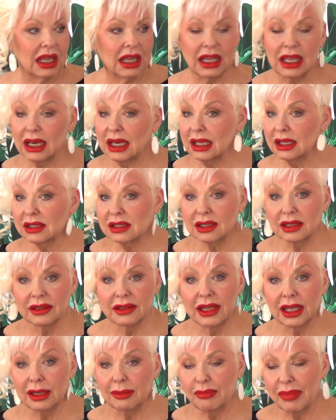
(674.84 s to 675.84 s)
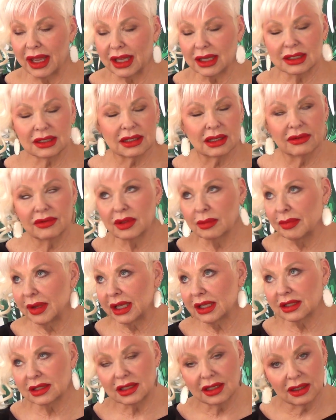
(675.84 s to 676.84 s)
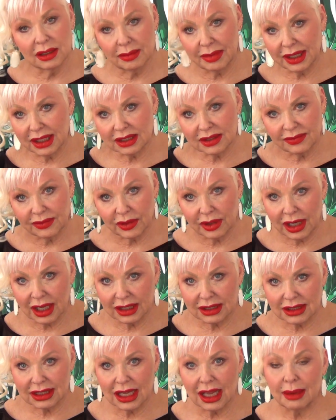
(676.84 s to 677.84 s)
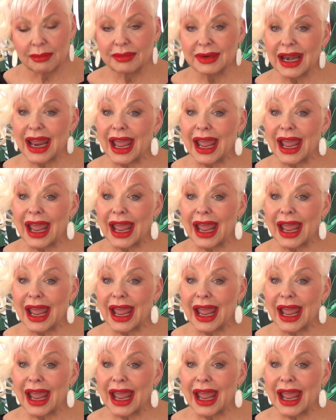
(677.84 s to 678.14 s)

it is the best of the best of the best for daytime.